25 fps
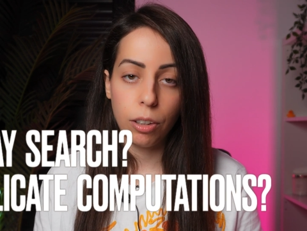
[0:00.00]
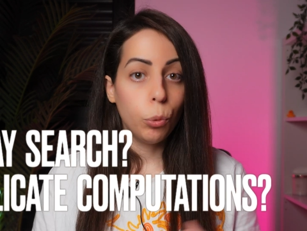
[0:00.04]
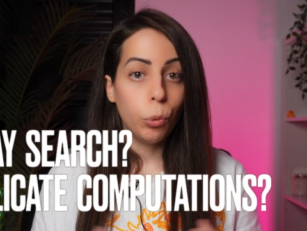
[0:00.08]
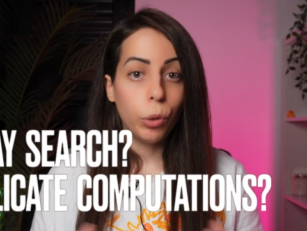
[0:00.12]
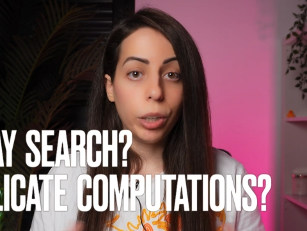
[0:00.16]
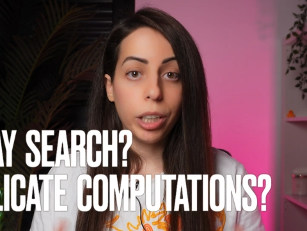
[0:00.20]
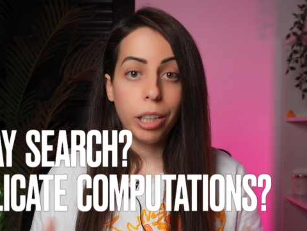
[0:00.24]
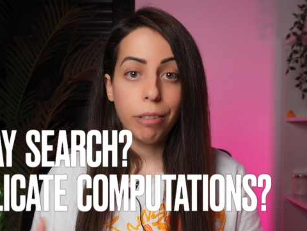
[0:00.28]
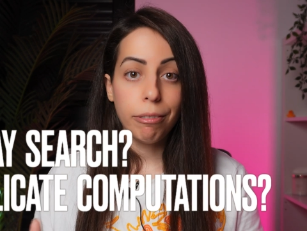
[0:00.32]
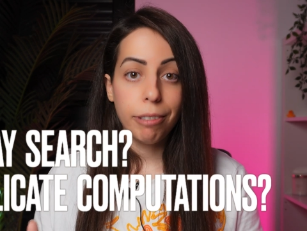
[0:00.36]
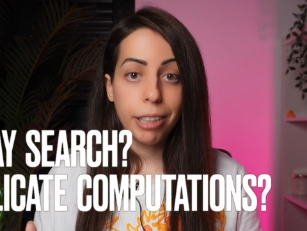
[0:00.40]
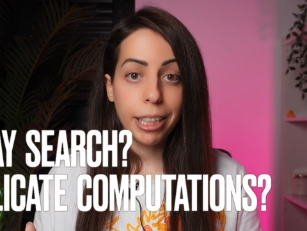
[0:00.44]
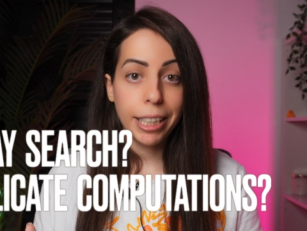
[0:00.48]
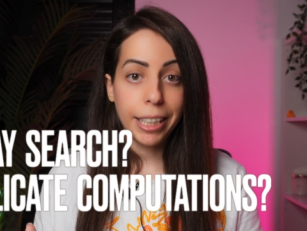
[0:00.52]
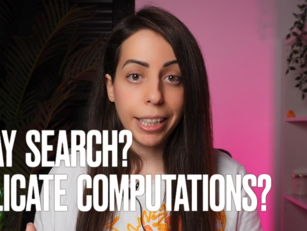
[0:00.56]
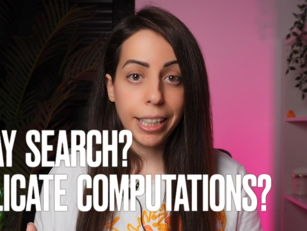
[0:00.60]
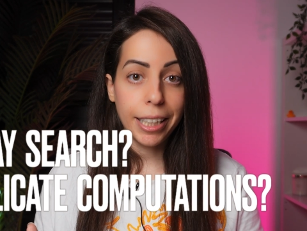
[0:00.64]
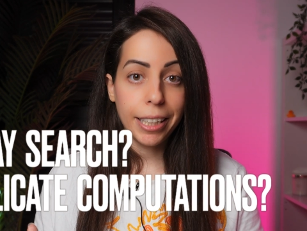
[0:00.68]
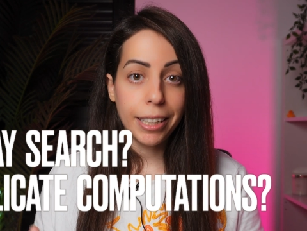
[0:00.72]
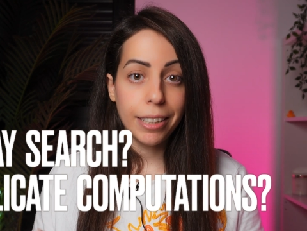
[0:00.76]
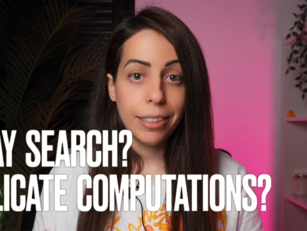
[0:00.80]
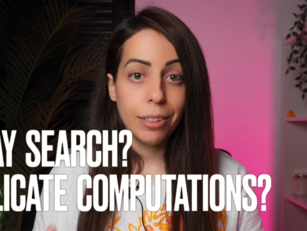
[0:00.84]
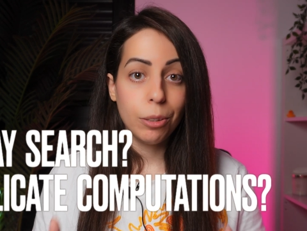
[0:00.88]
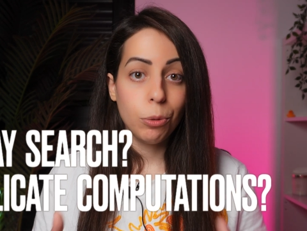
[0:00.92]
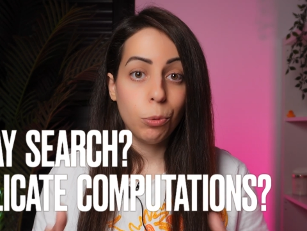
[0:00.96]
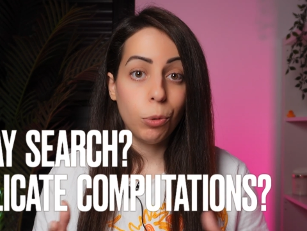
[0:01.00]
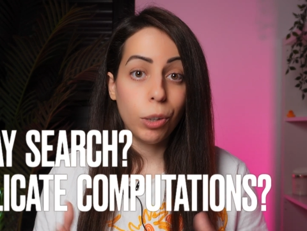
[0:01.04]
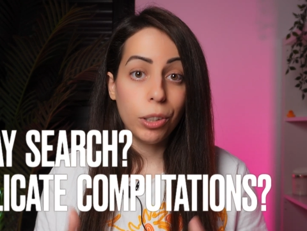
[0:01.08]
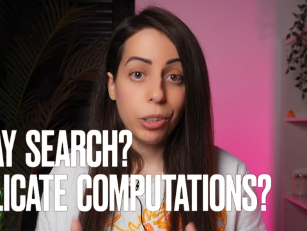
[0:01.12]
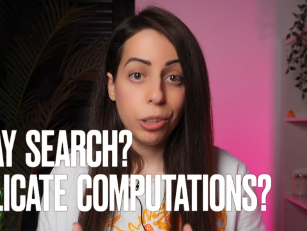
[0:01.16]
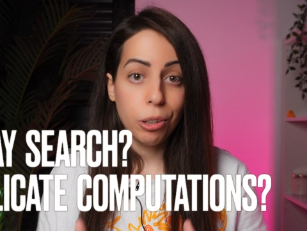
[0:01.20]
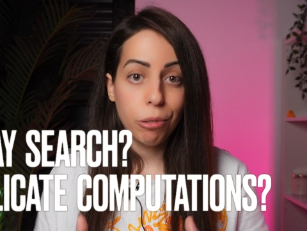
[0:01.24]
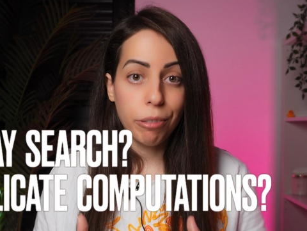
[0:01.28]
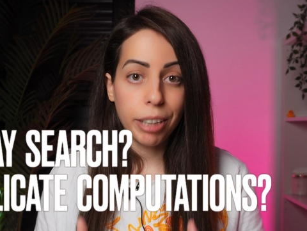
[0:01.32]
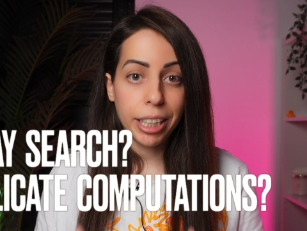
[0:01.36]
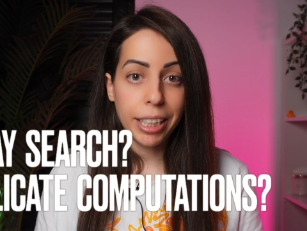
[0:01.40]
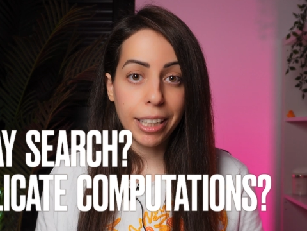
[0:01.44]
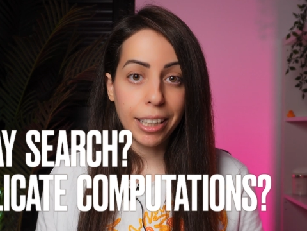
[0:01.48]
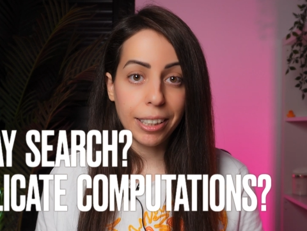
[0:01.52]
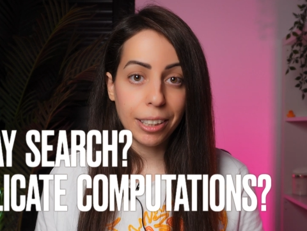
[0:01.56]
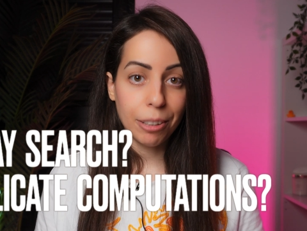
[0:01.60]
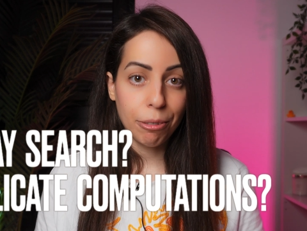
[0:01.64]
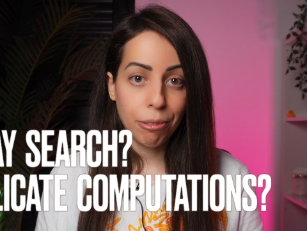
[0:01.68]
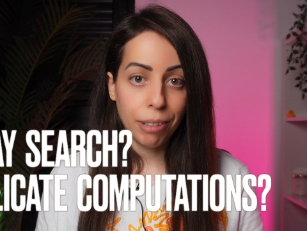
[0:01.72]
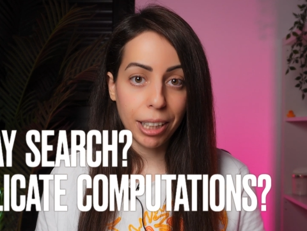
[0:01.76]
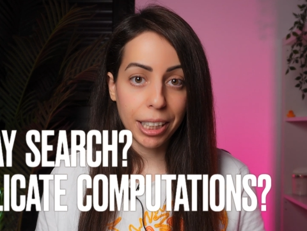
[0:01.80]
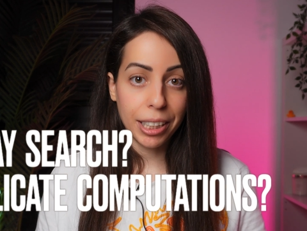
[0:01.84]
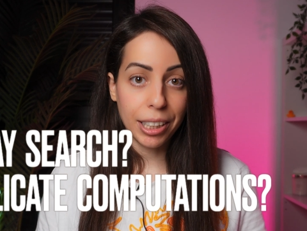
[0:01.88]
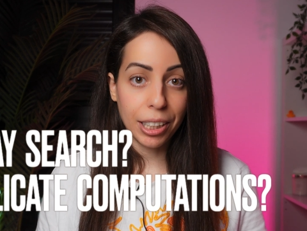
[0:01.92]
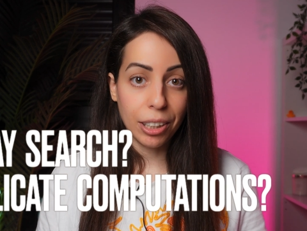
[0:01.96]
Whatever it is, once you've
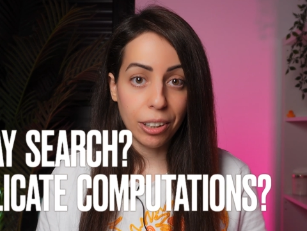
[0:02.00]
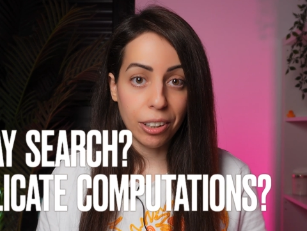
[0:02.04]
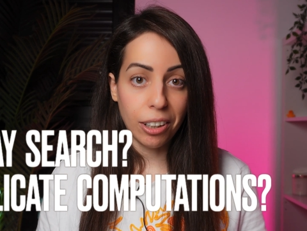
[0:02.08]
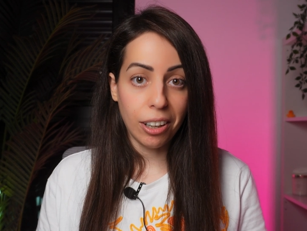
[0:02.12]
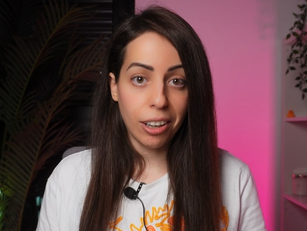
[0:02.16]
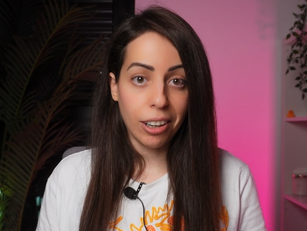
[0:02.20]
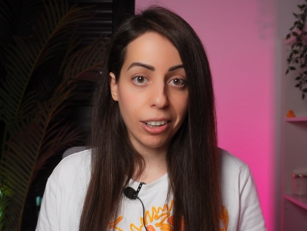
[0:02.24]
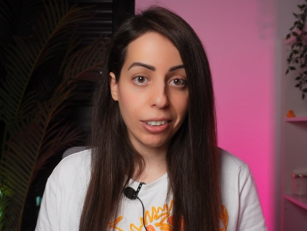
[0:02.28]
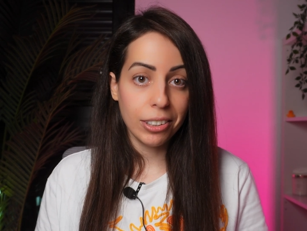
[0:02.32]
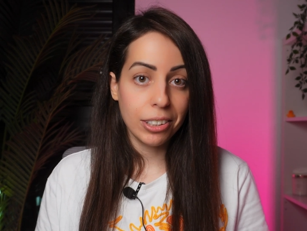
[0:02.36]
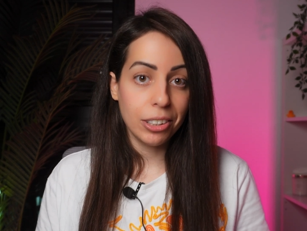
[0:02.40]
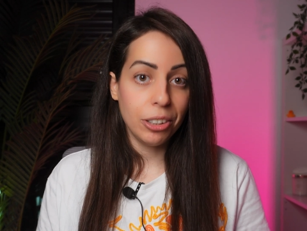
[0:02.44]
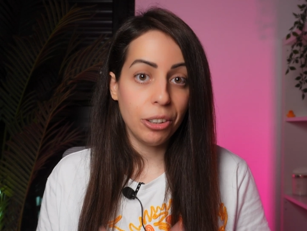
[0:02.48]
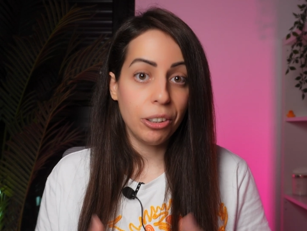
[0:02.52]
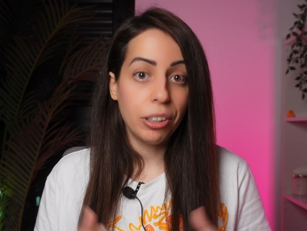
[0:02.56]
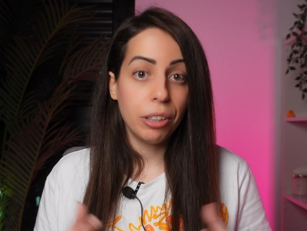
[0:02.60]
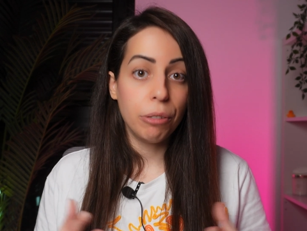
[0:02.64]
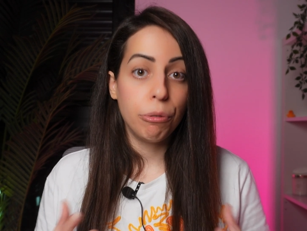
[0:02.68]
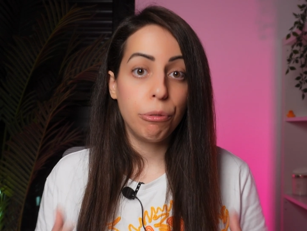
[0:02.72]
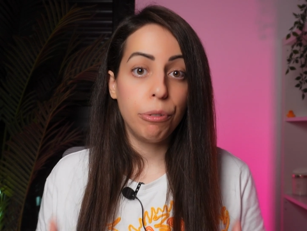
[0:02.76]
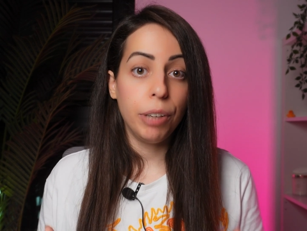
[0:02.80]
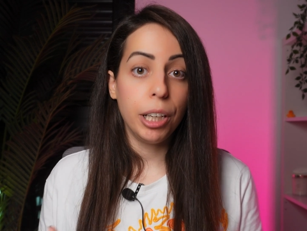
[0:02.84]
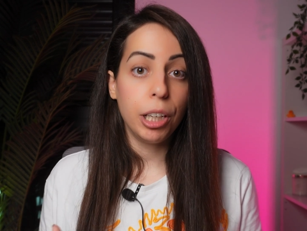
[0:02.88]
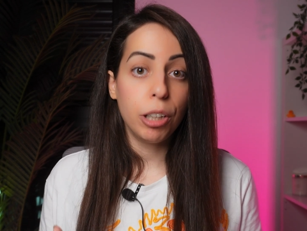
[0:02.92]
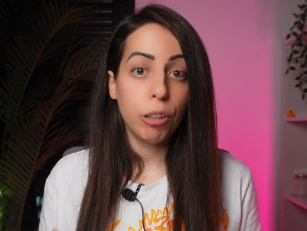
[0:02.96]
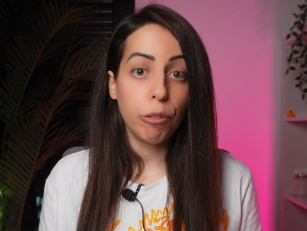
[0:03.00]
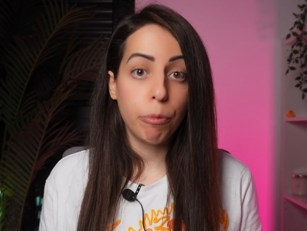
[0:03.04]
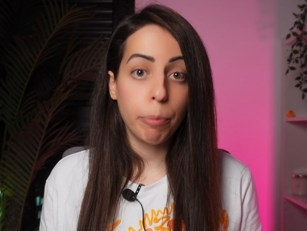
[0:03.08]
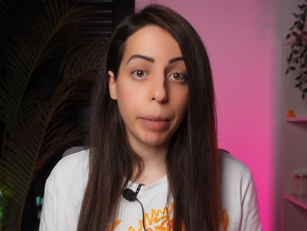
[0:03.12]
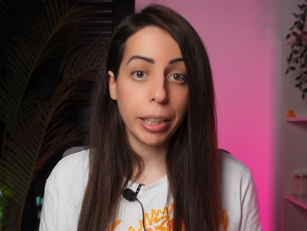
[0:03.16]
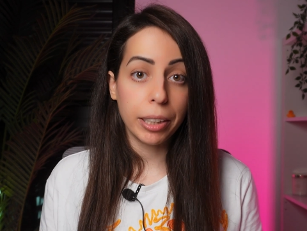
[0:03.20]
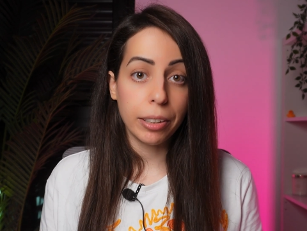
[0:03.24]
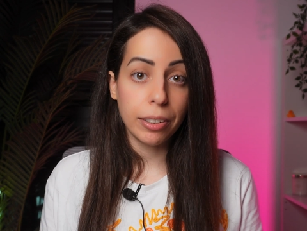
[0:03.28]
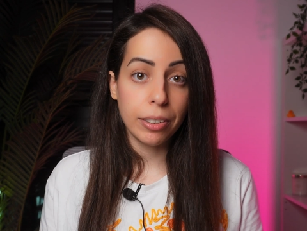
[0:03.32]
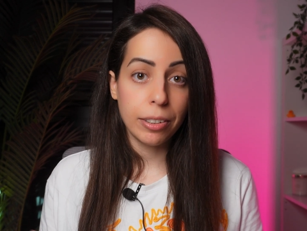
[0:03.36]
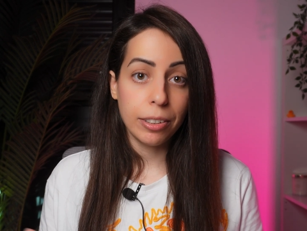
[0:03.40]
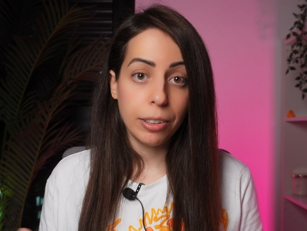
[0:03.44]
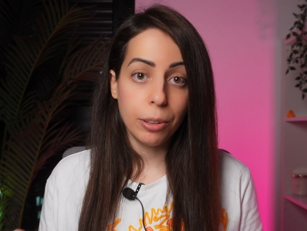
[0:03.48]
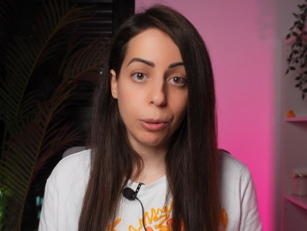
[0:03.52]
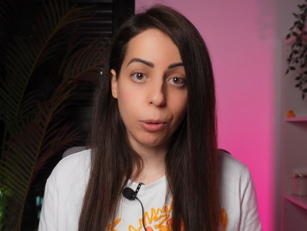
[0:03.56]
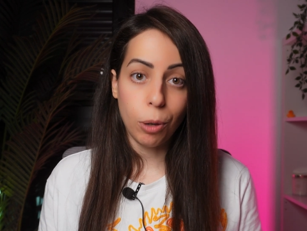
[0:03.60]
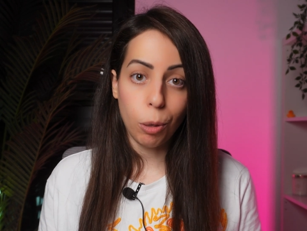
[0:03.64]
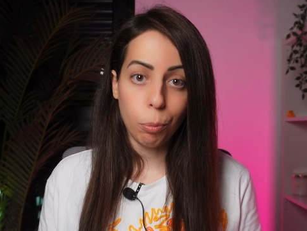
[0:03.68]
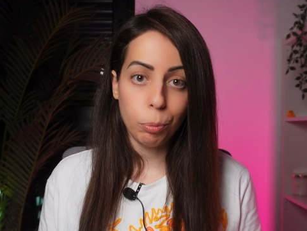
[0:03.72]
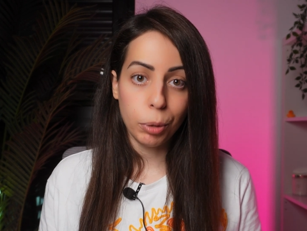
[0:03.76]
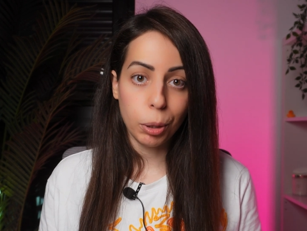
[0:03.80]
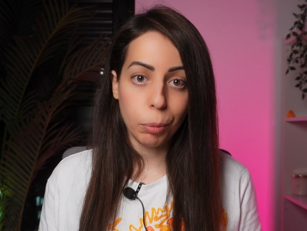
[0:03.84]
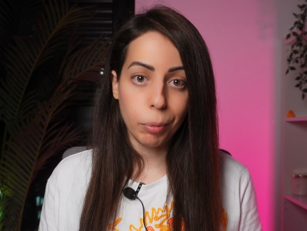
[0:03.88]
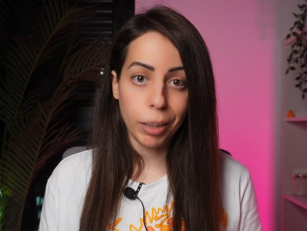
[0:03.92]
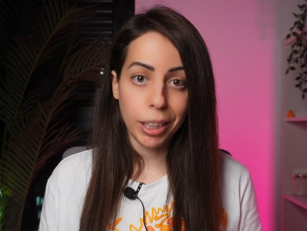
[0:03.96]
identified the cause, you can think of methods to
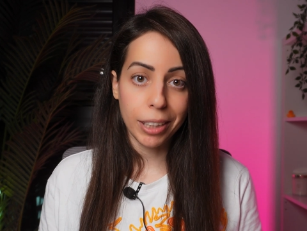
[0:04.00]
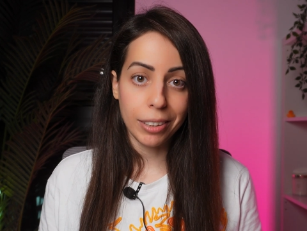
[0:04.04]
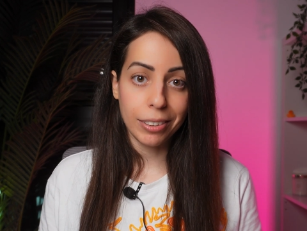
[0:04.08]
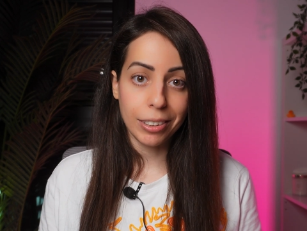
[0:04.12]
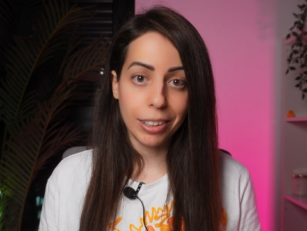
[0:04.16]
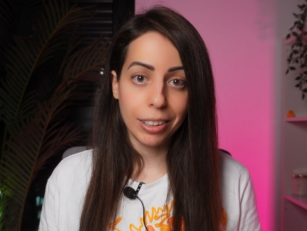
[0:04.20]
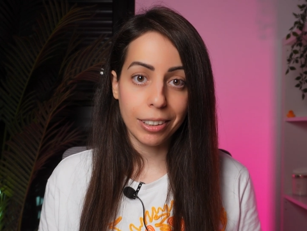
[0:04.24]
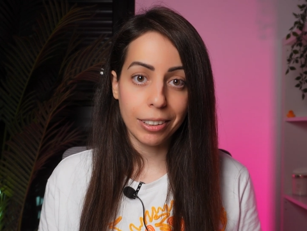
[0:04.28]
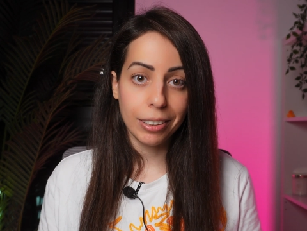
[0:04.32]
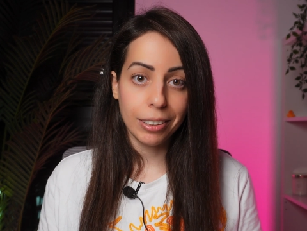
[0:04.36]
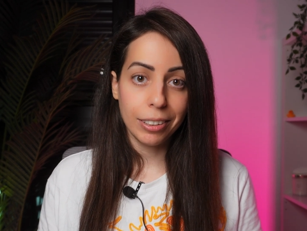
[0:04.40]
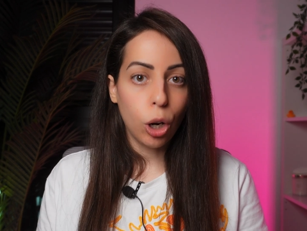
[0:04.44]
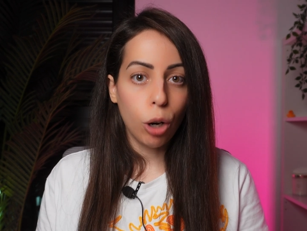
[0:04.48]
optimize it.